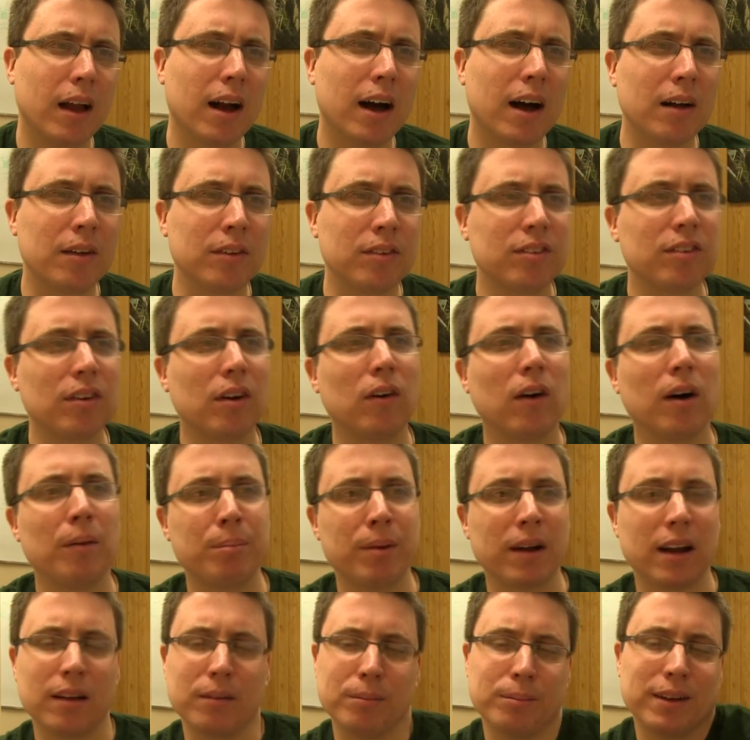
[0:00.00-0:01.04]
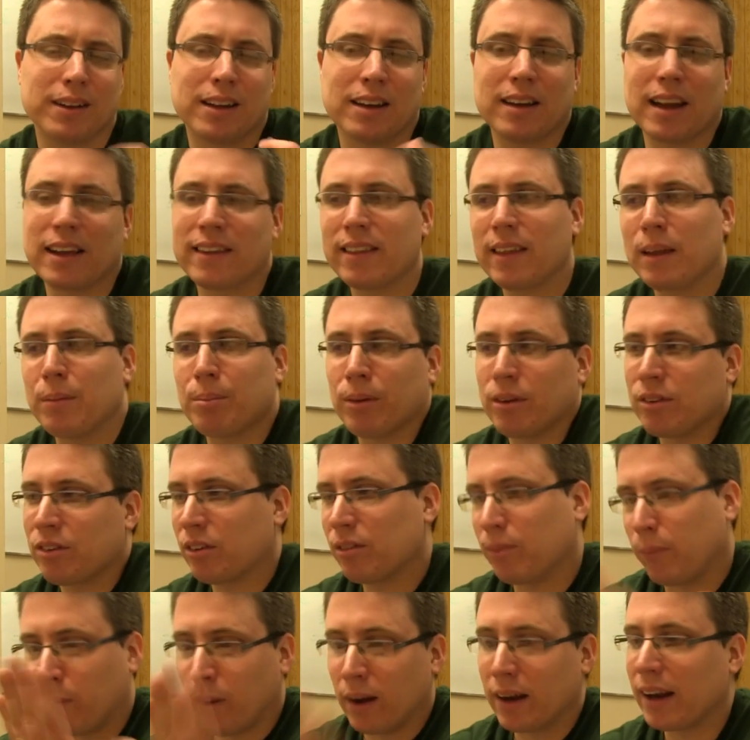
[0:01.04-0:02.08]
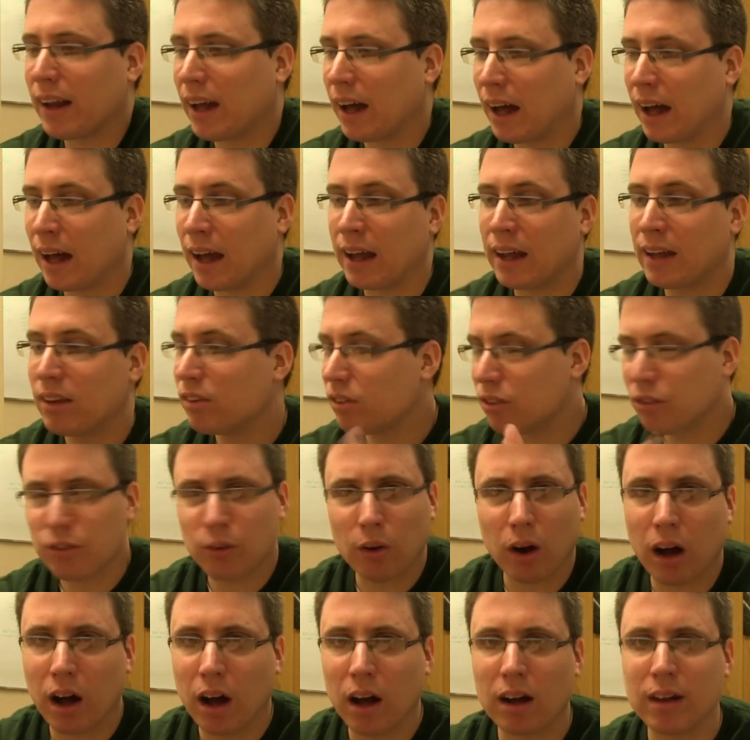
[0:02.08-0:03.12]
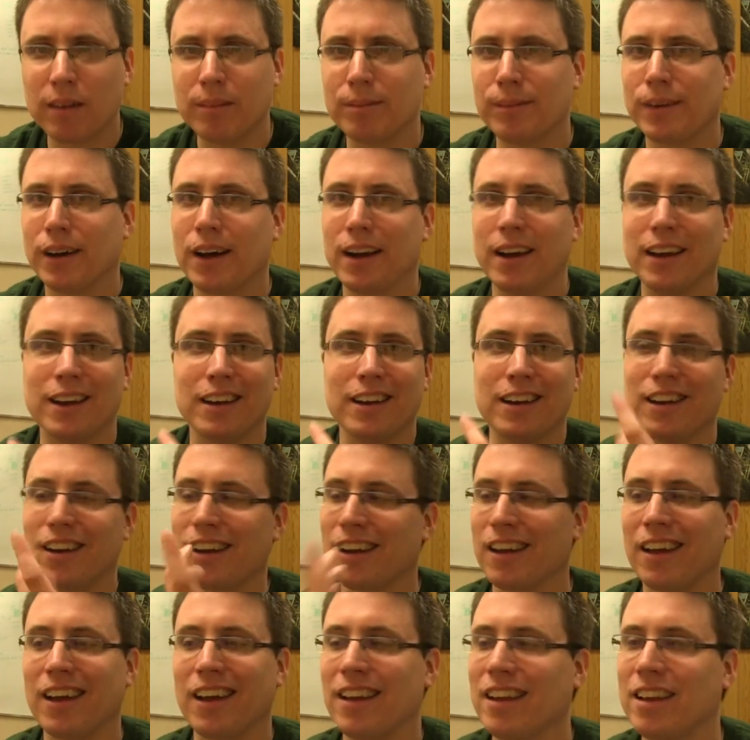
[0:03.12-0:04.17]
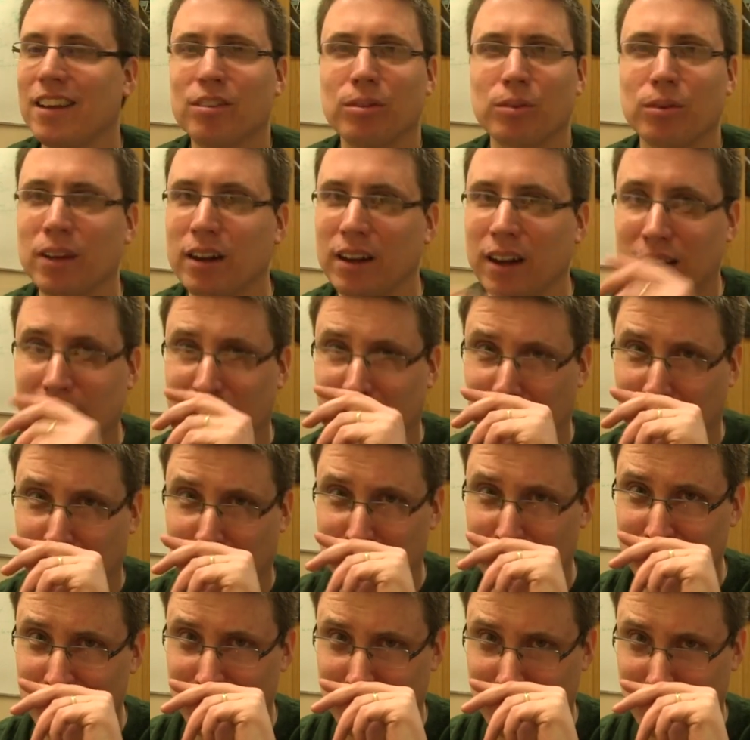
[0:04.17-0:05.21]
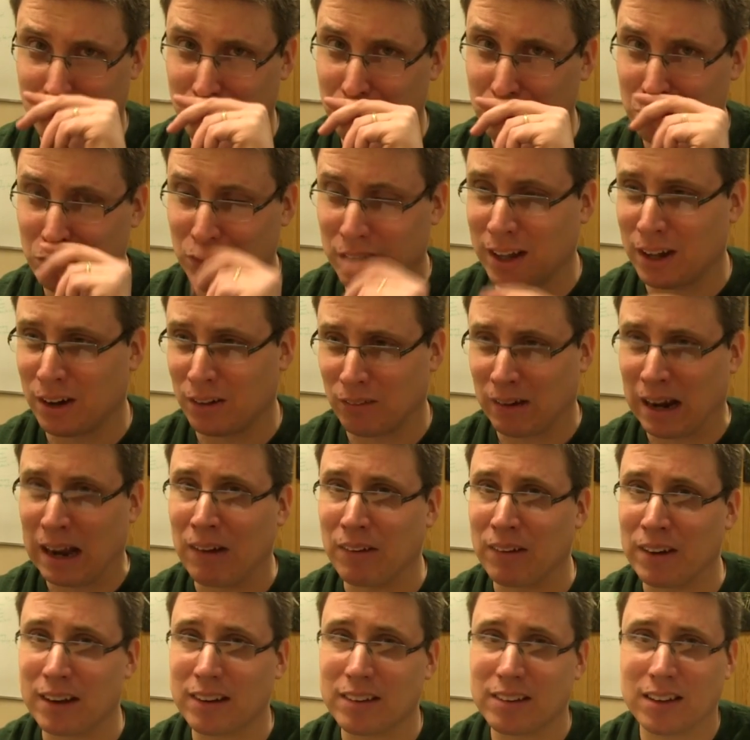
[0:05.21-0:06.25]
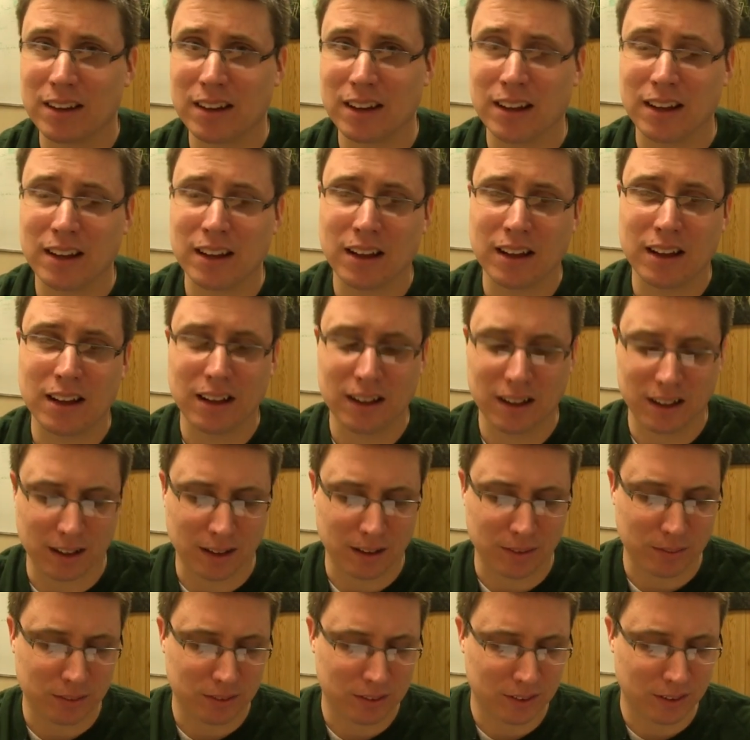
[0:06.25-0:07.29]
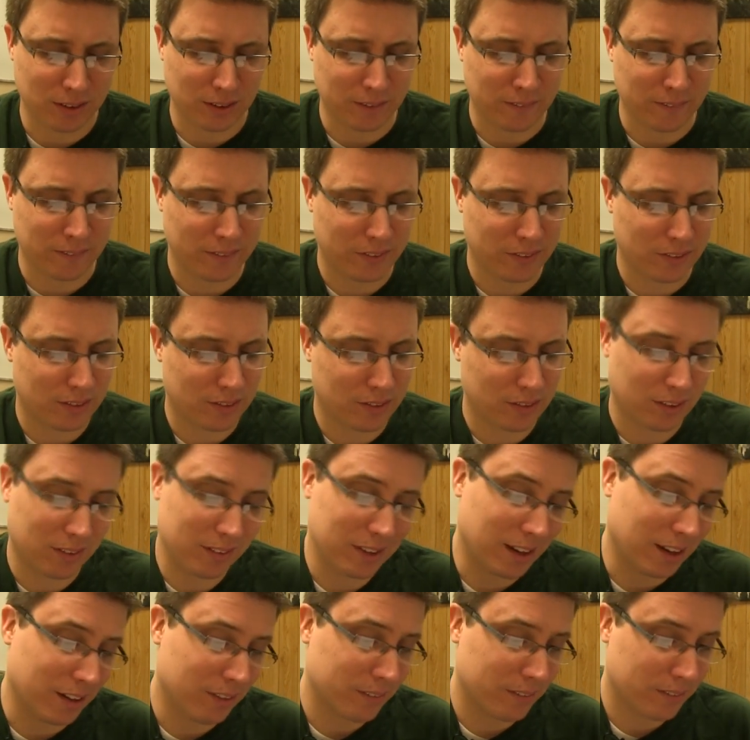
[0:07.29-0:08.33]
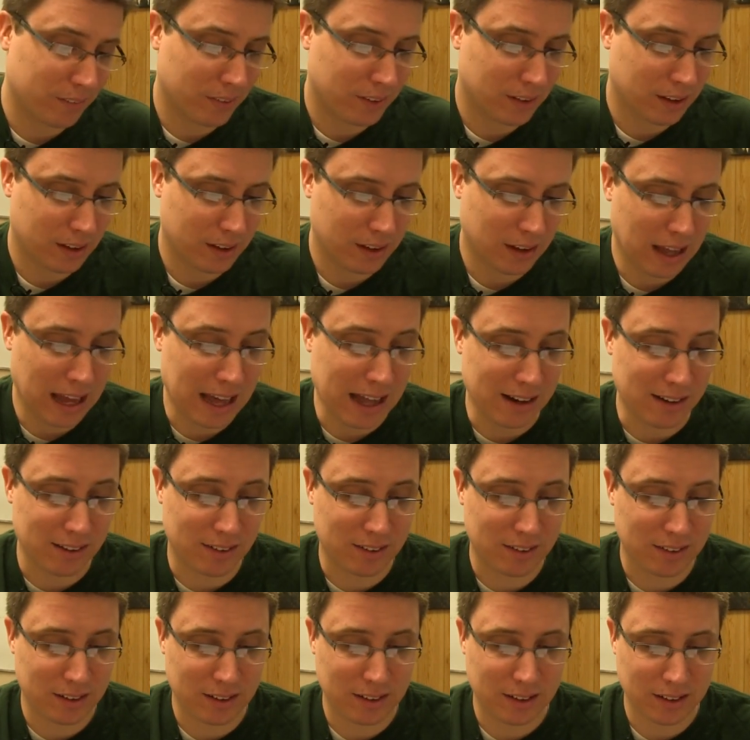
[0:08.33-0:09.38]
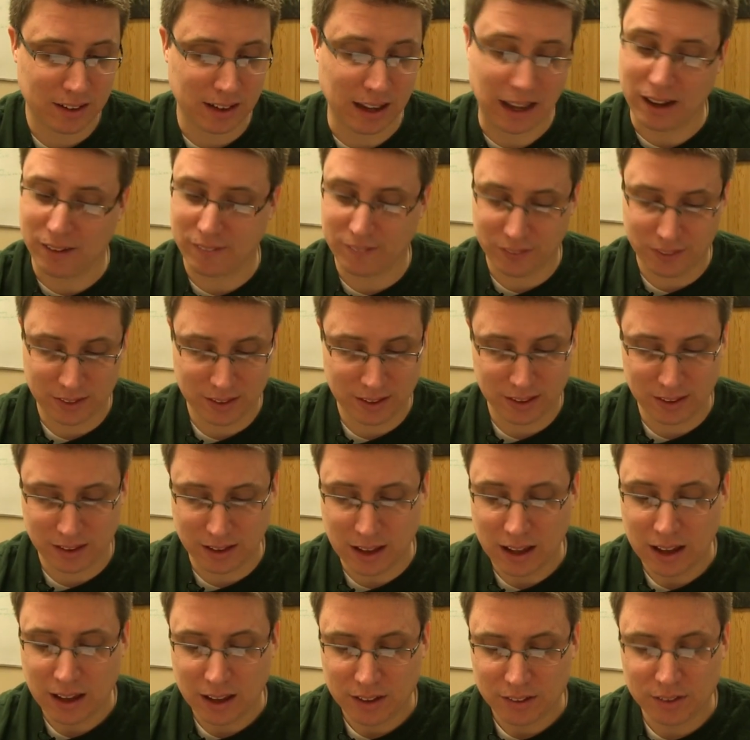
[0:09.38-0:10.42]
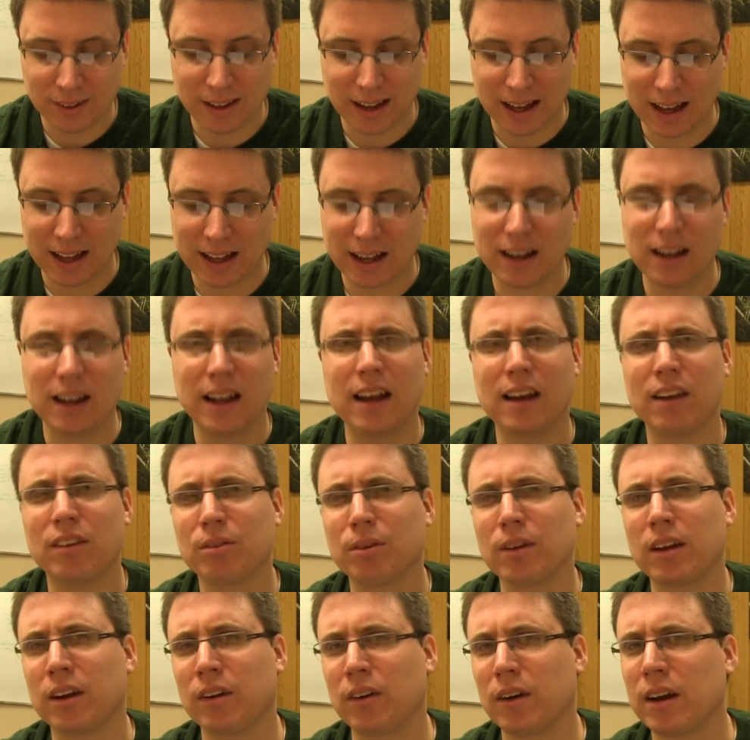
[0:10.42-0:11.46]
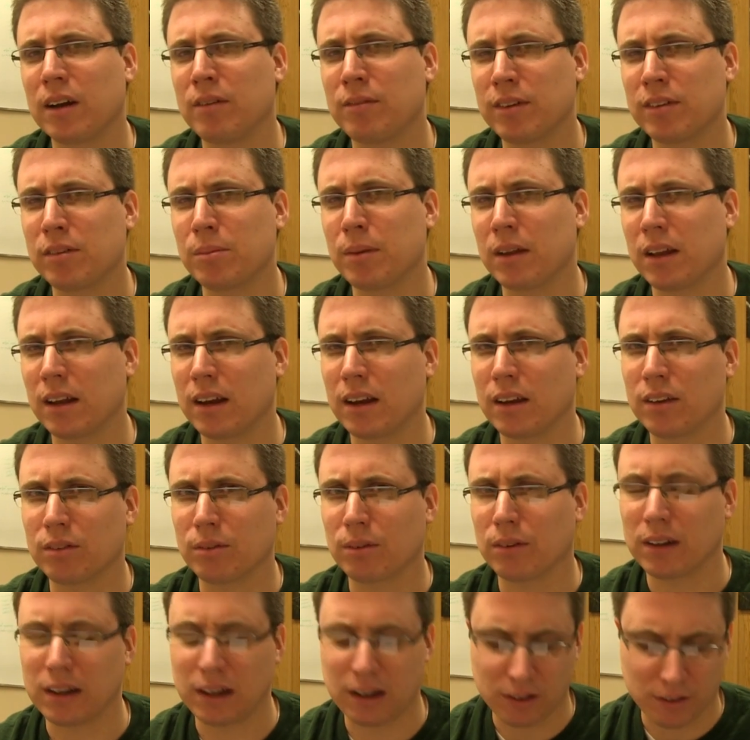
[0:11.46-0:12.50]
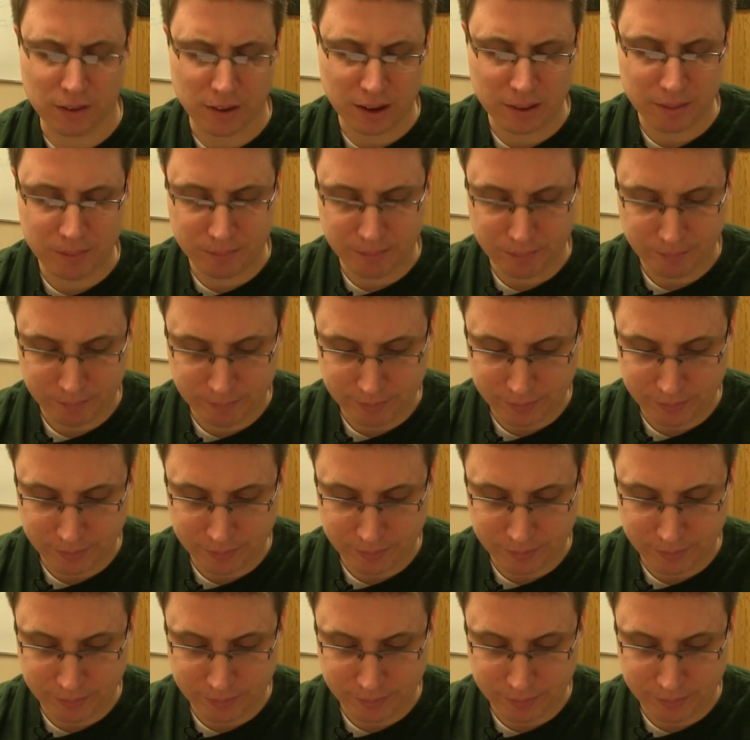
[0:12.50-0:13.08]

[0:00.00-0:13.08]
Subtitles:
But the Death Leaper is just one guy. He's strong, but it's really not that hard to get around it. So yeah. And yeah, so yeah, it is really annoying. Invisibility is really annoying.